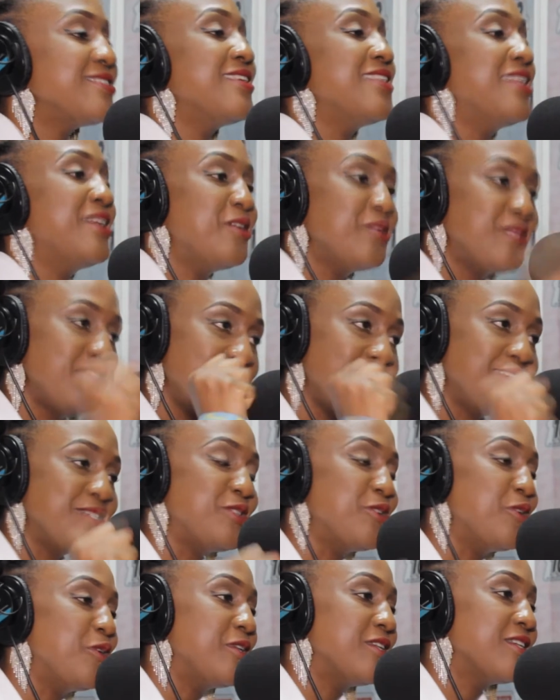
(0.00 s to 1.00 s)
and then I'll take a
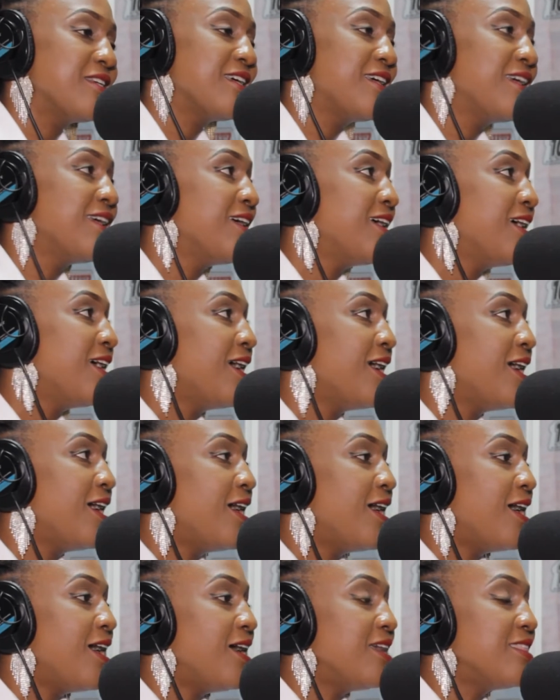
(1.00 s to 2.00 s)
shot.
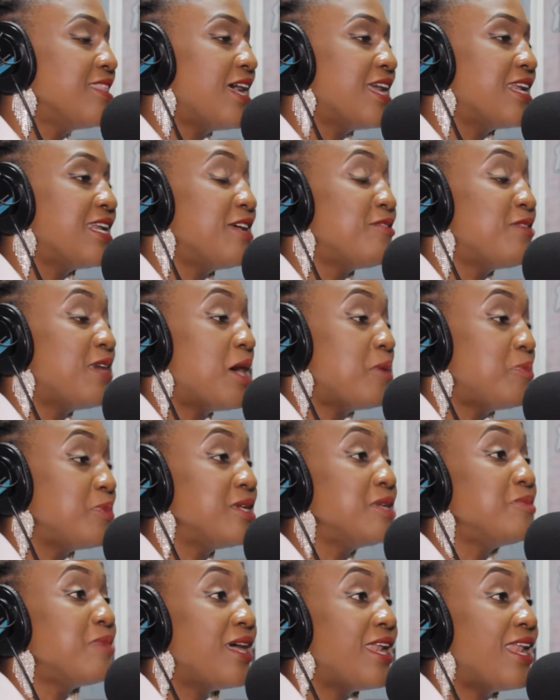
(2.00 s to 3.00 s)
And that never
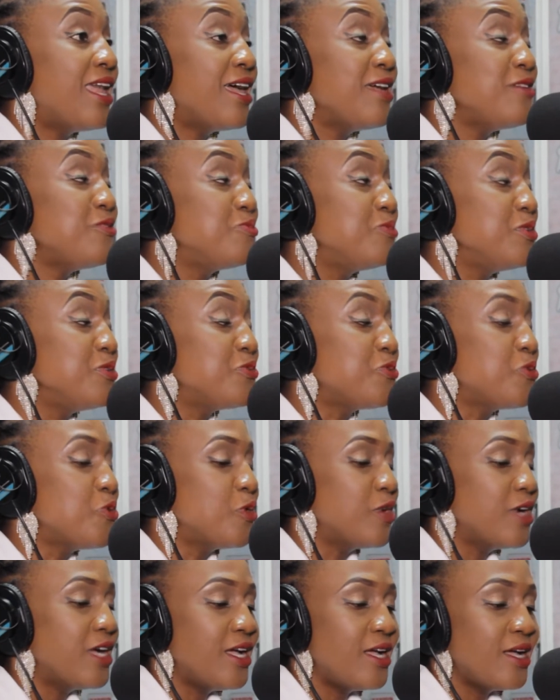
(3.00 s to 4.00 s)
happened in my life
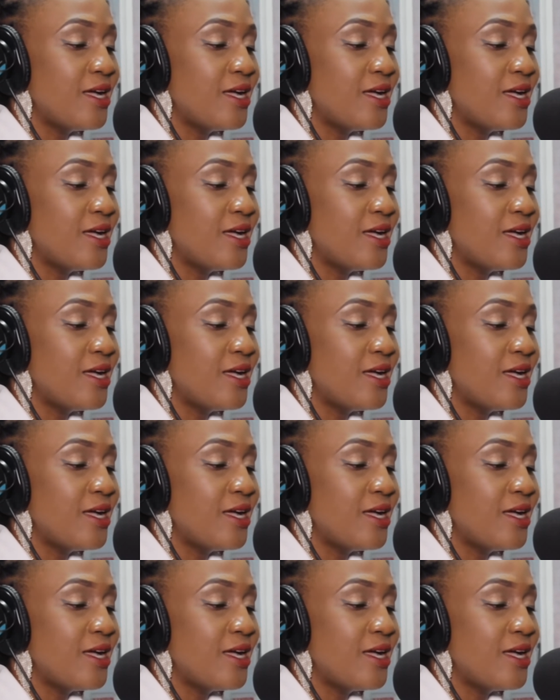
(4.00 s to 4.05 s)
before.